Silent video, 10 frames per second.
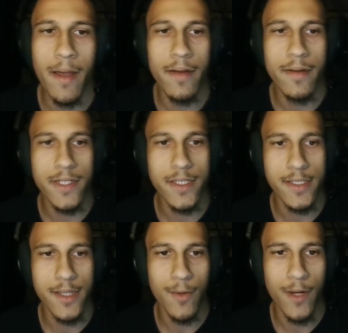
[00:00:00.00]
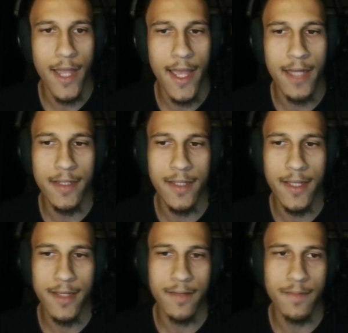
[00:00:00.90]
about because I want to add a
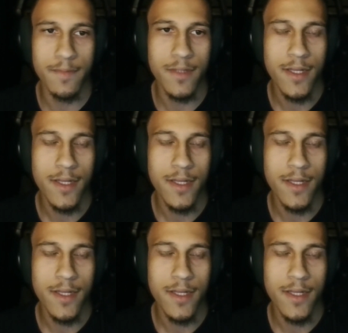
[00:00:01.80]
like a